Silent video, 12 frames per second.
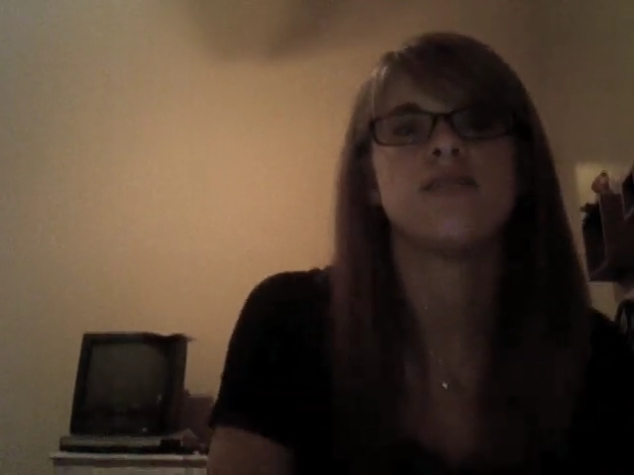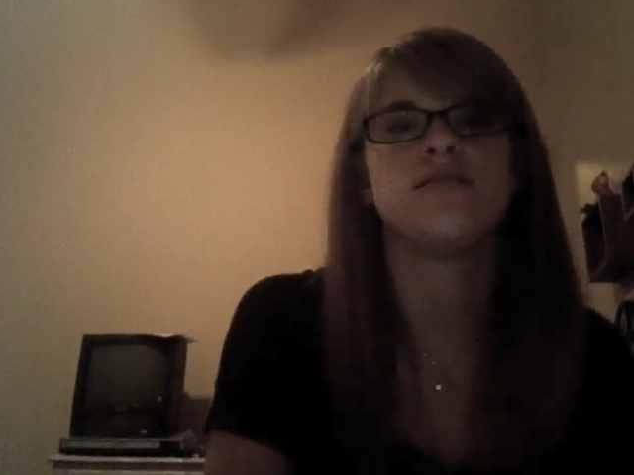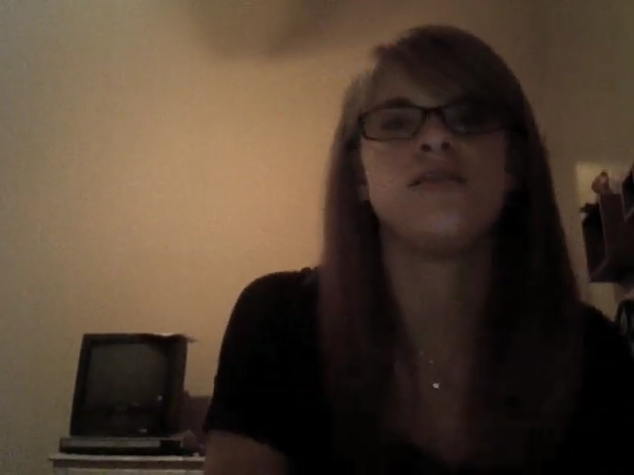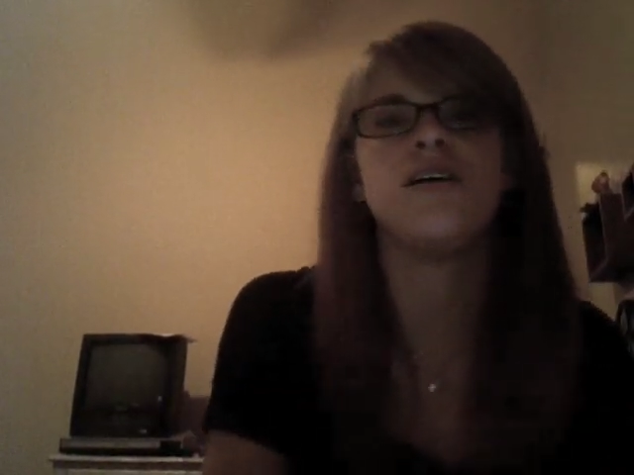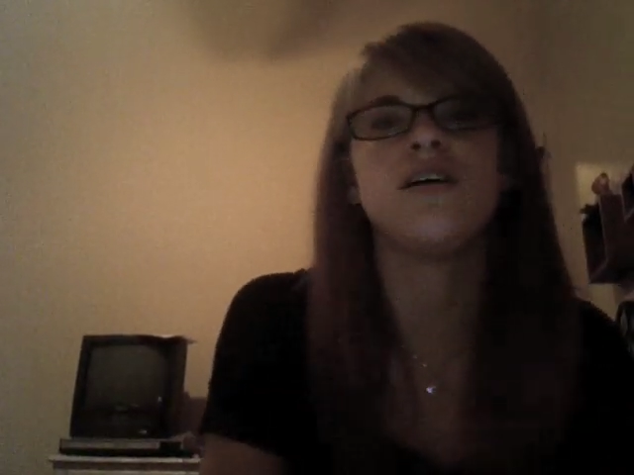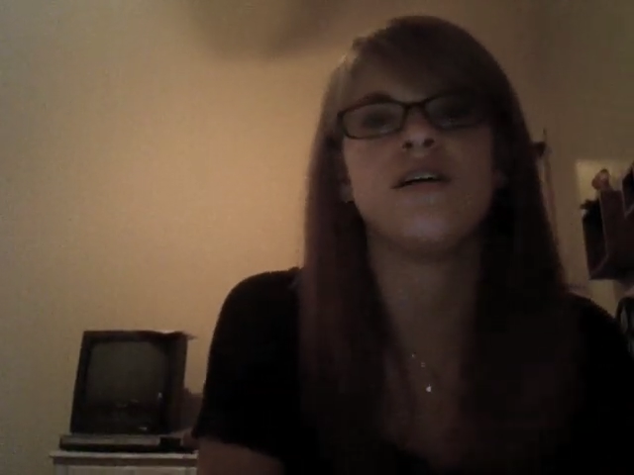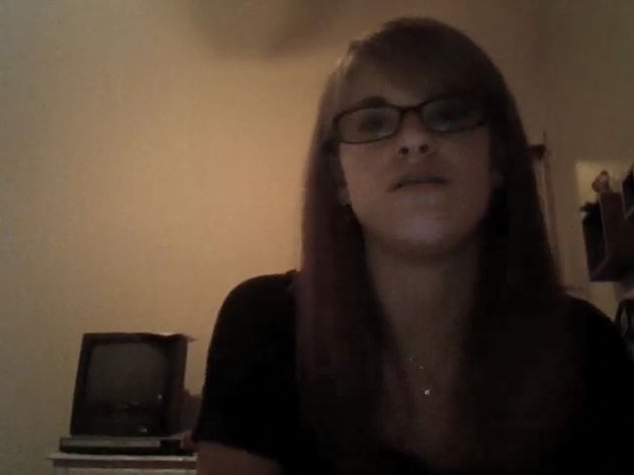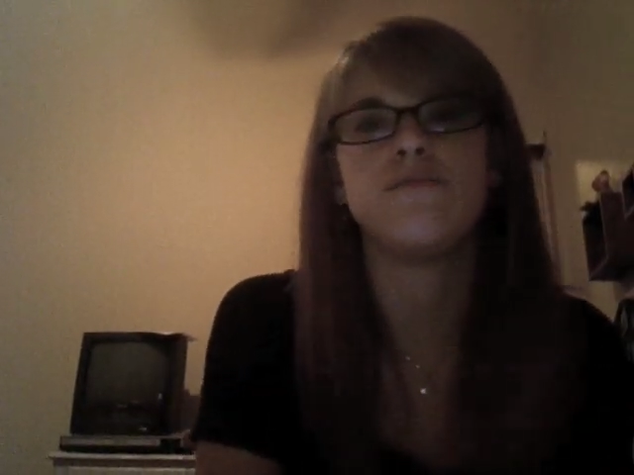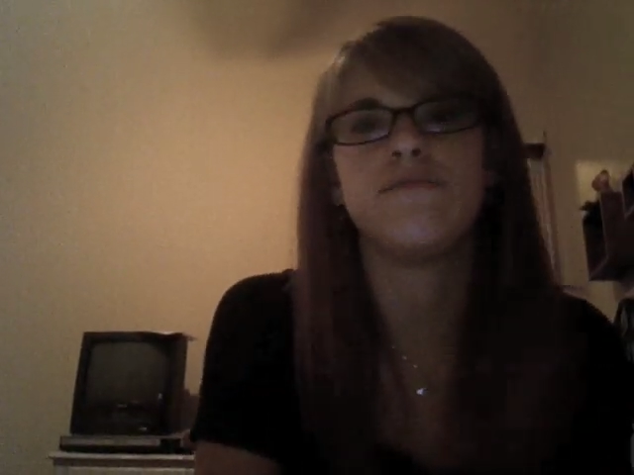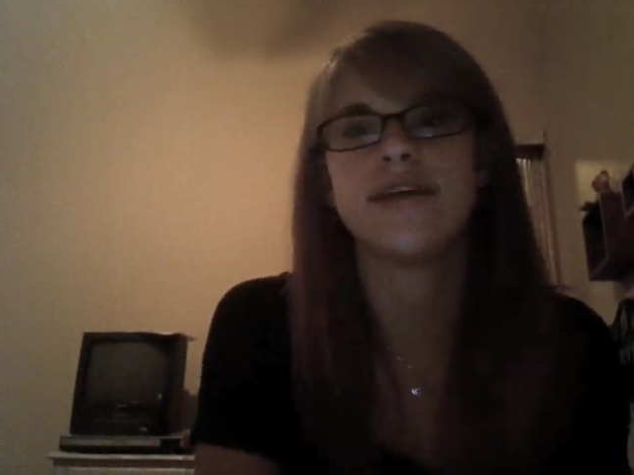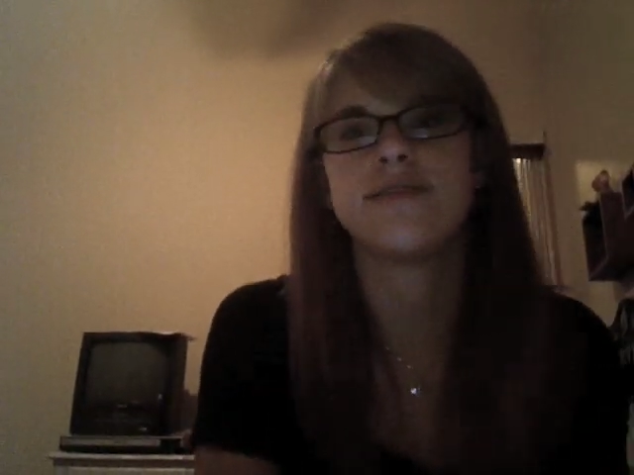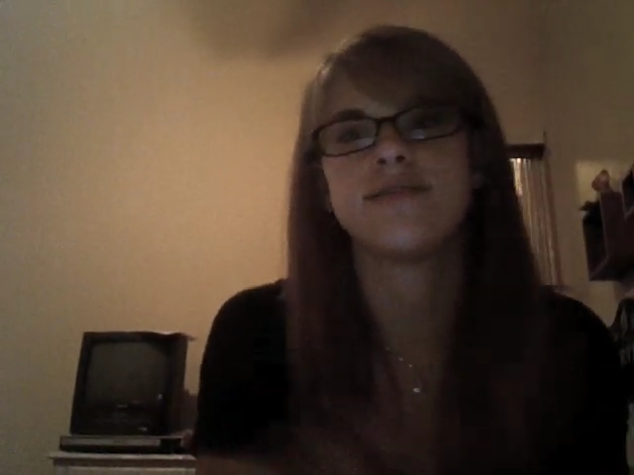D
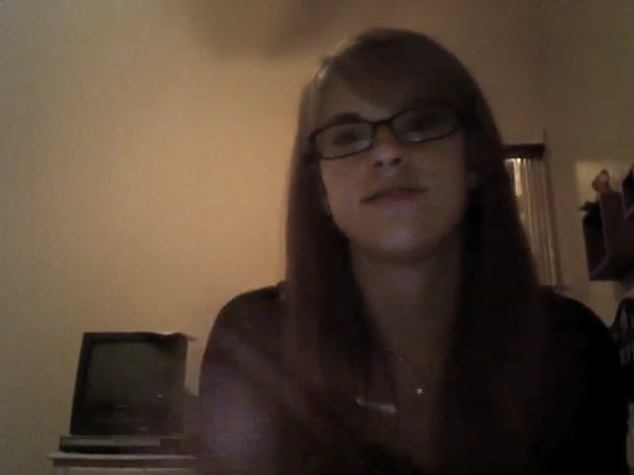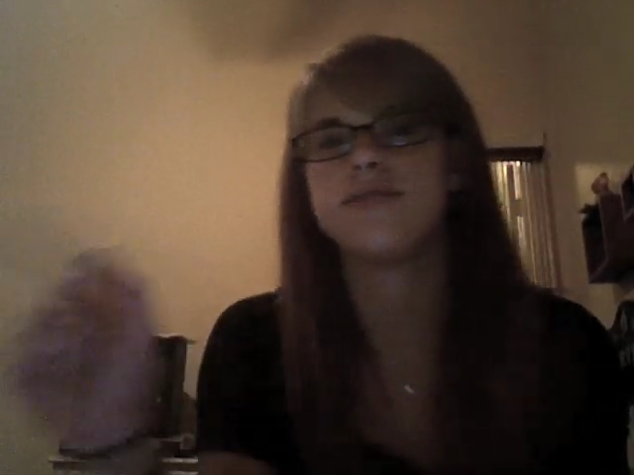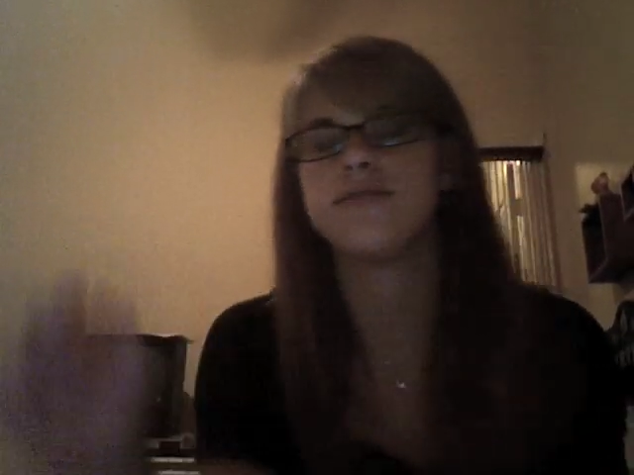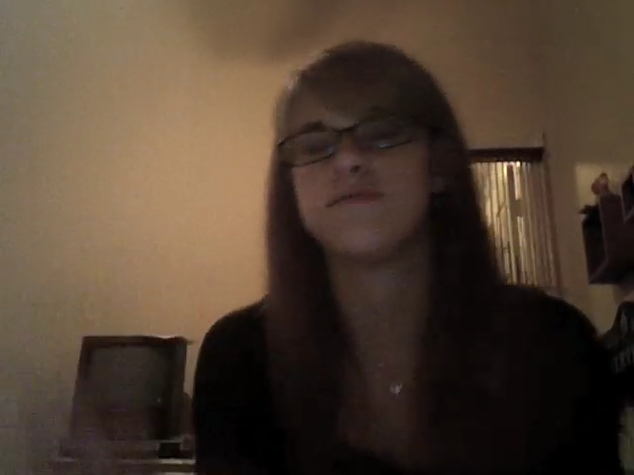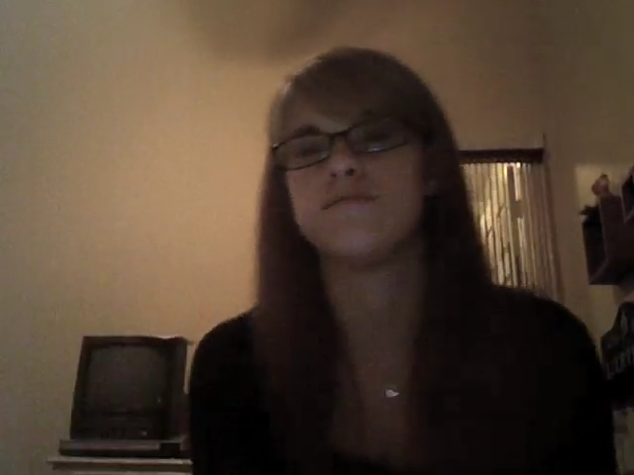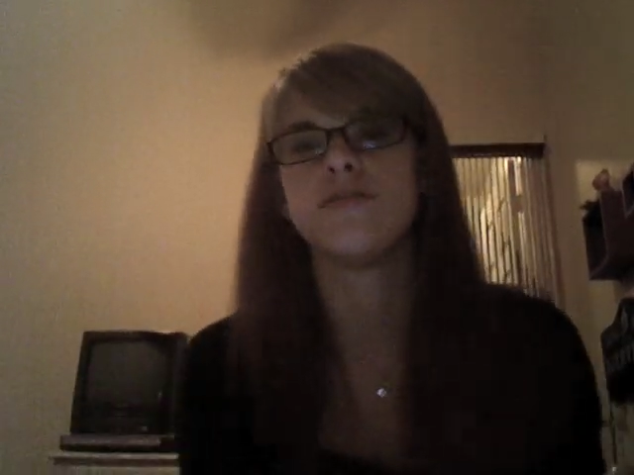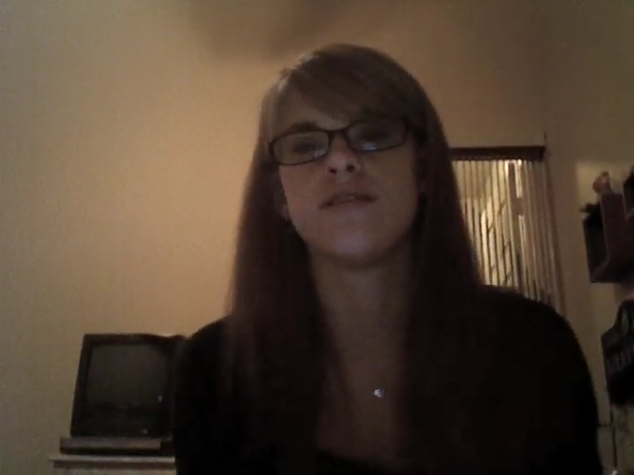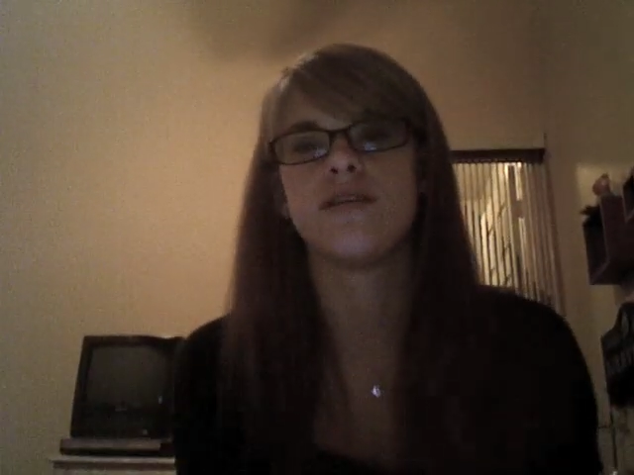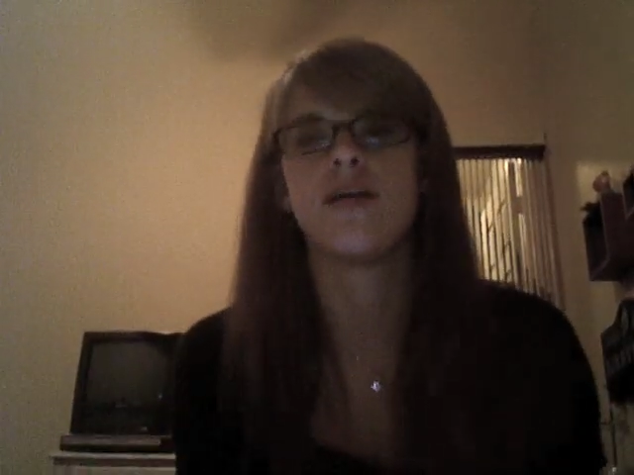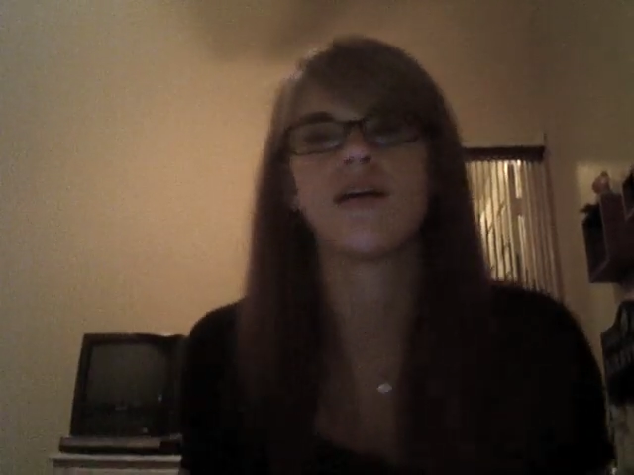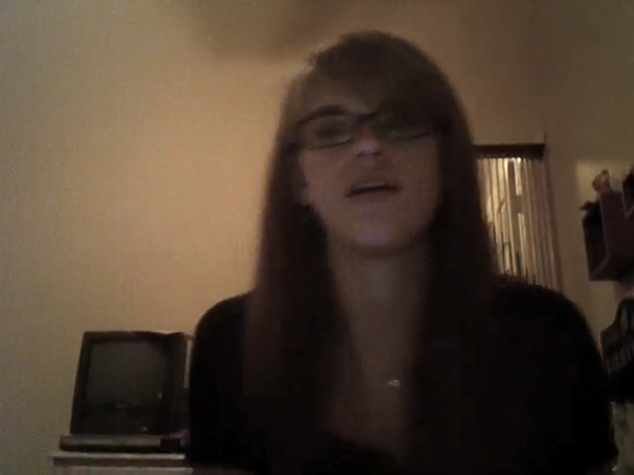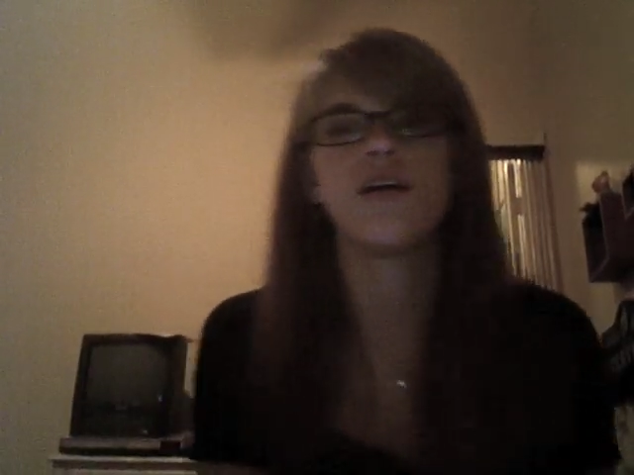makes this symbol, the